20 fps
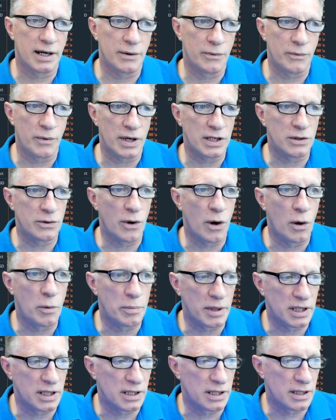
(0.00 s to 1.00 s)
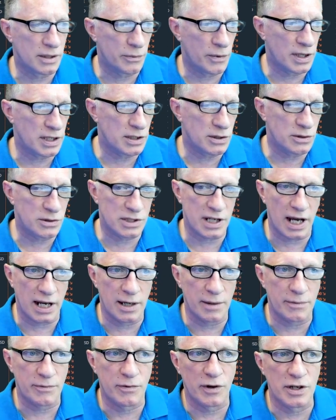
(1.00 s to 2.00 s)
When you
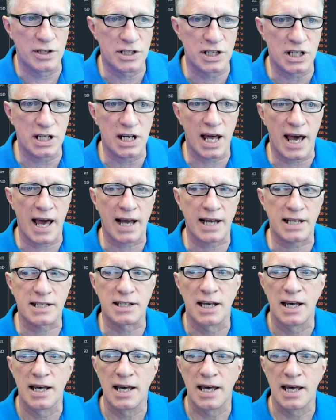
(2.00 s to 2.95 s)
sign up for a GDAX,